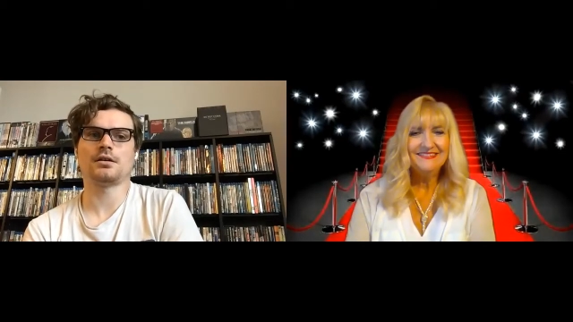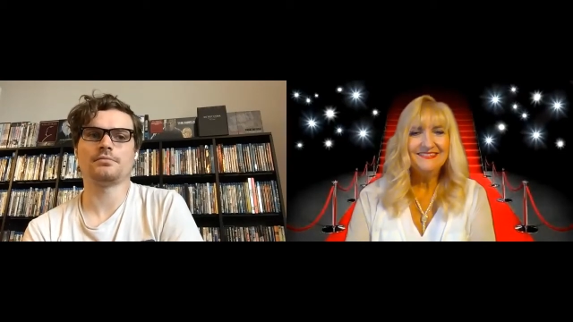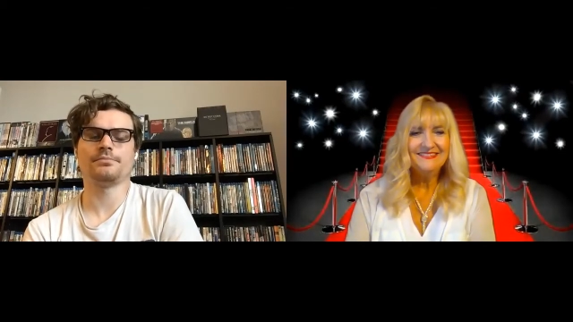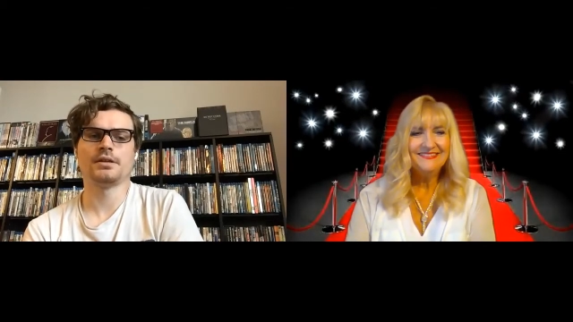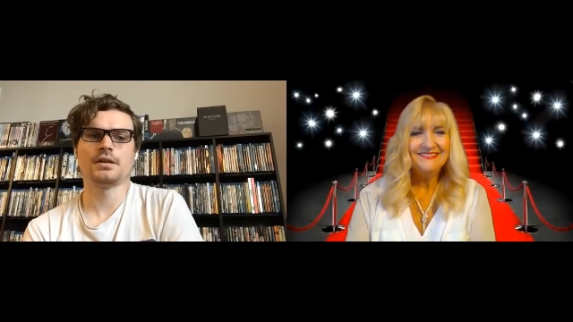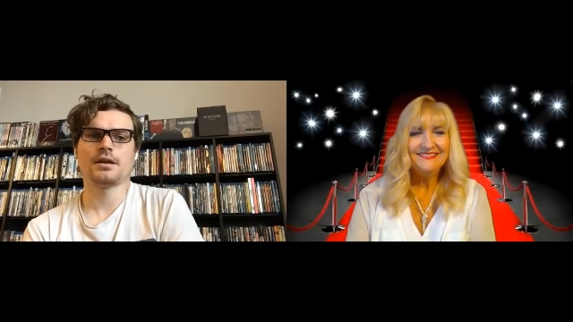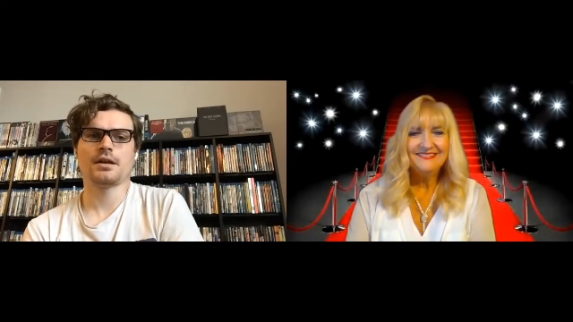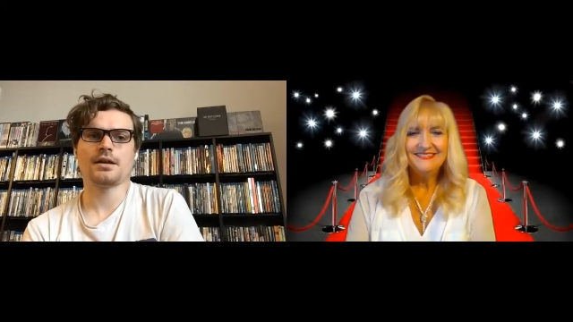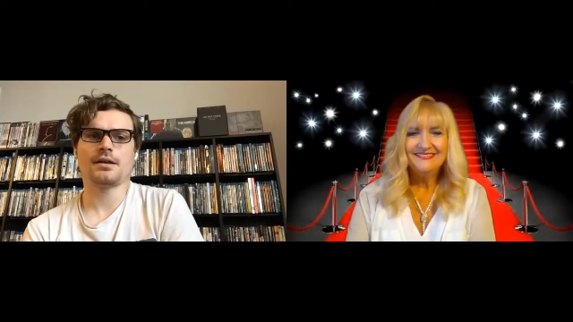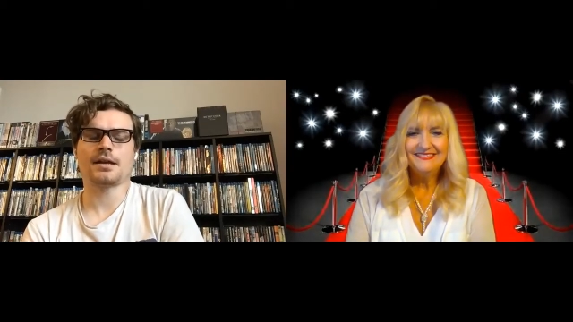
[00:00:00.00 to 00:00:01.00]
Speaker 1: Uh,
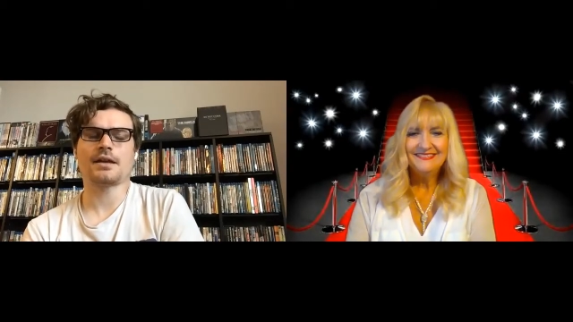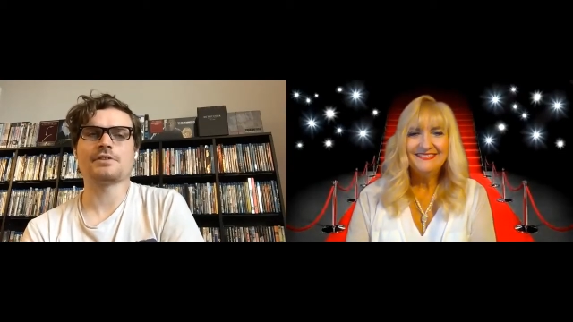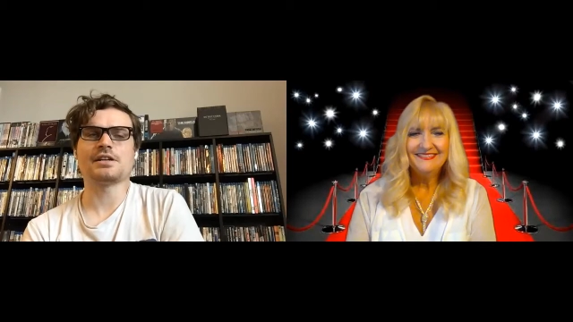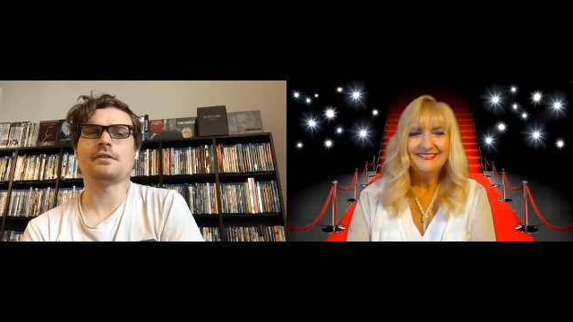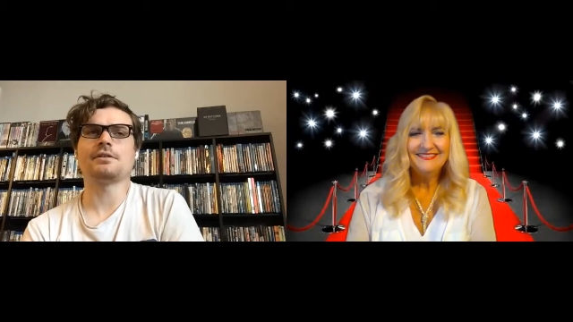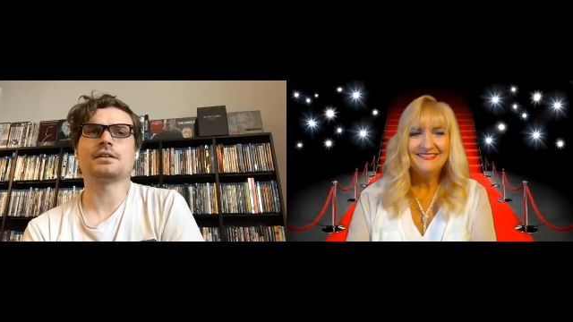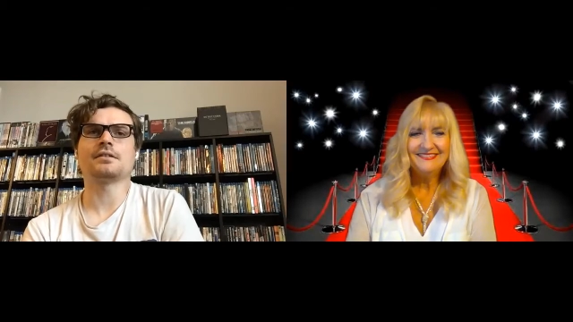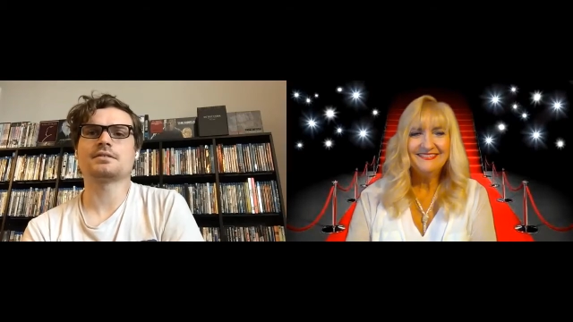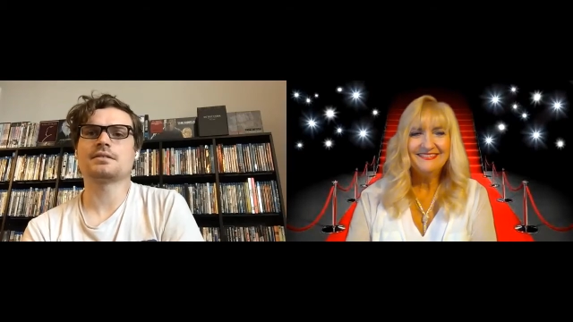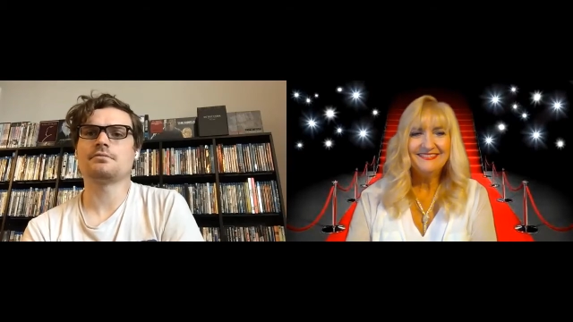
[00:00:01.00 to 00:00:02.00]
like every now and
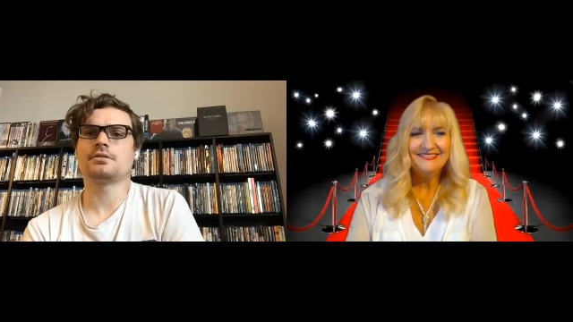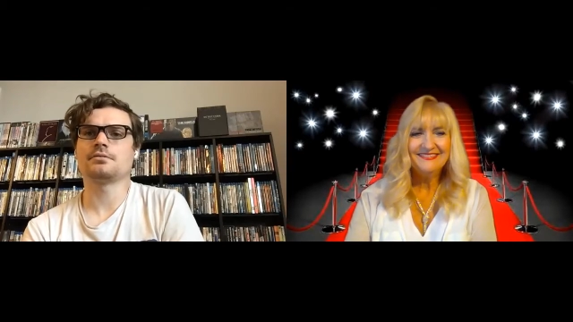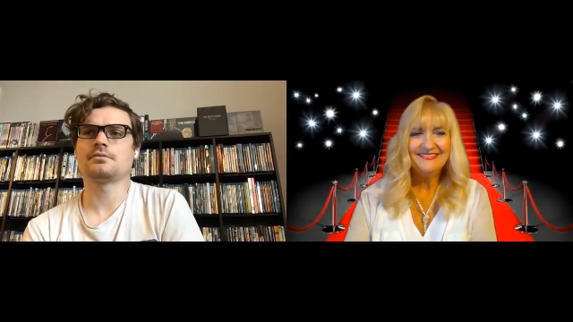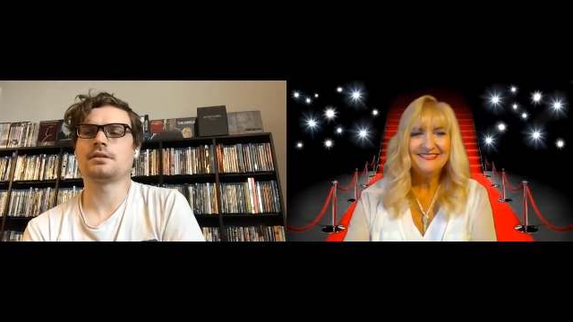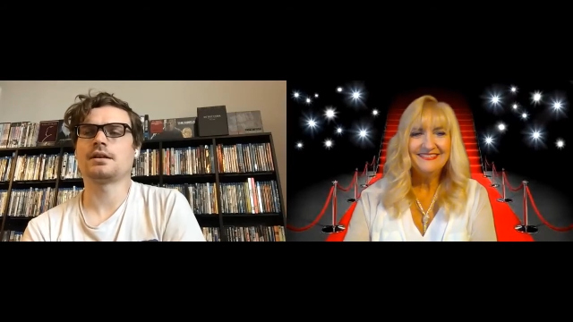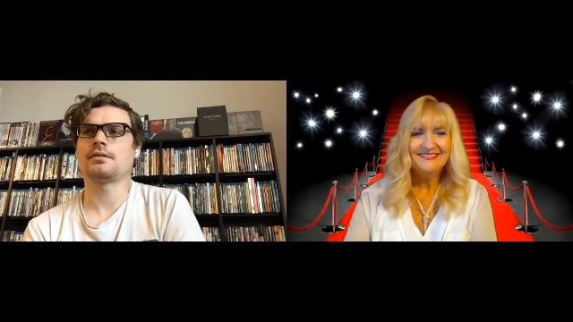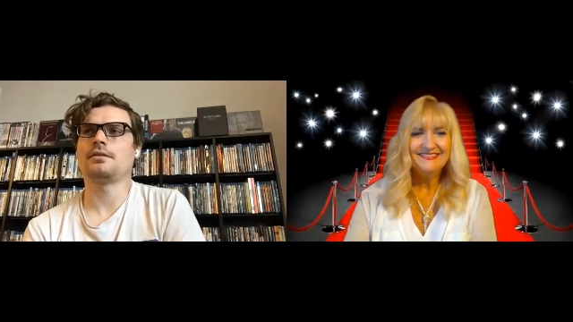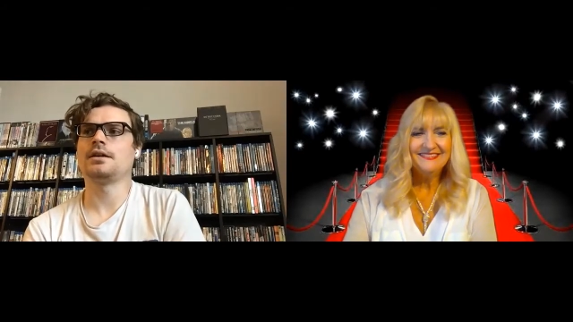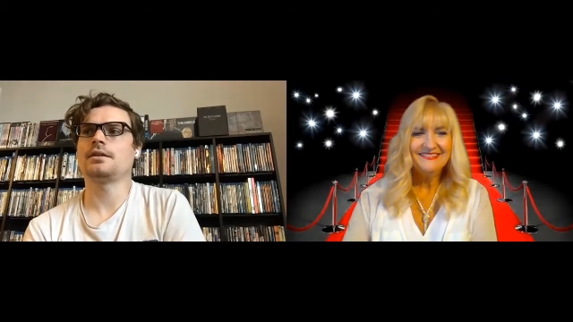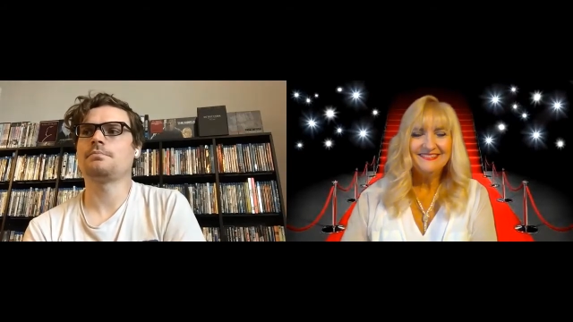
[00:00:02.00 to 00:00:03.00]
then I'll see one that I
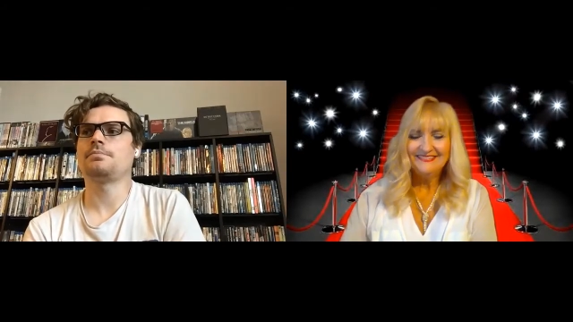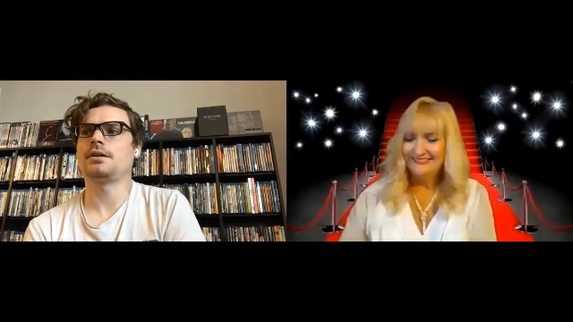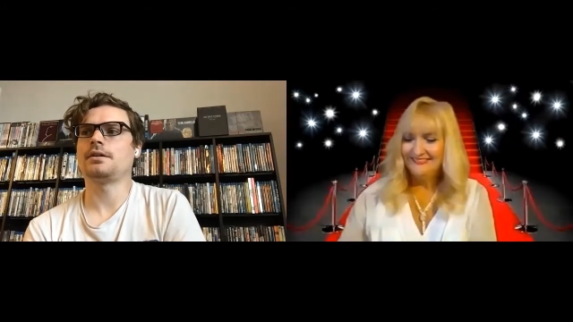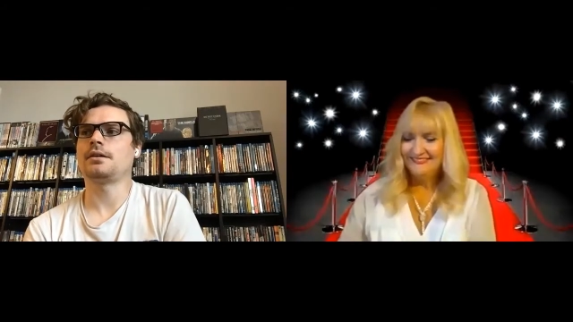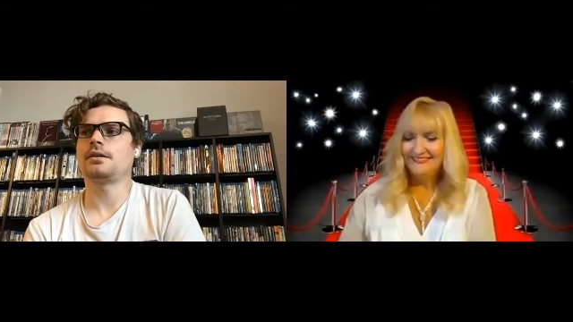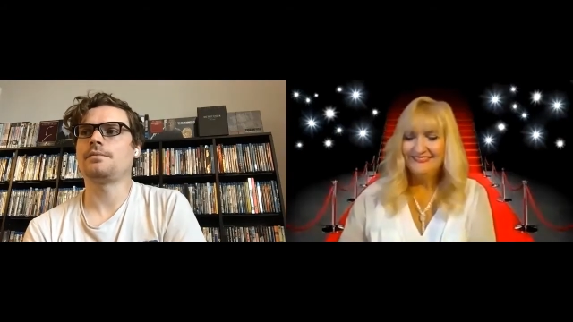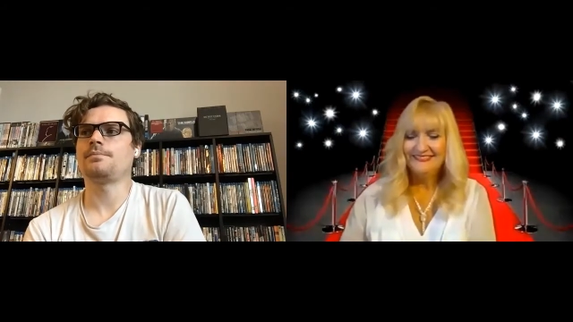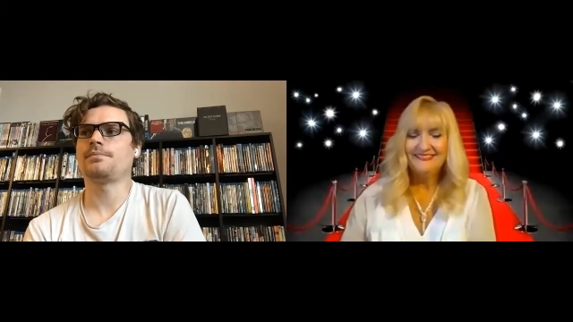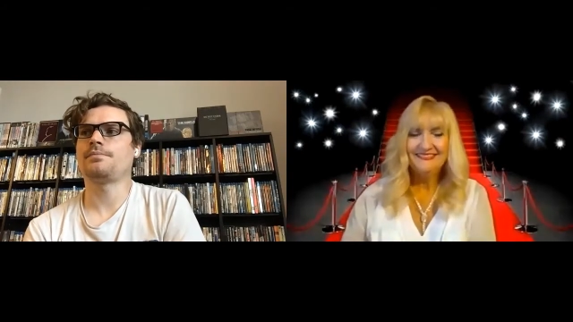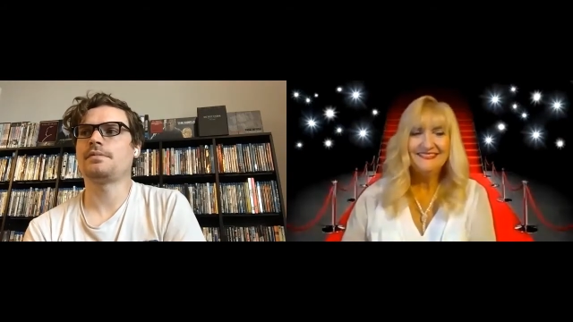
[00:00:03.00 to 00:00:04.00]
like, but uh,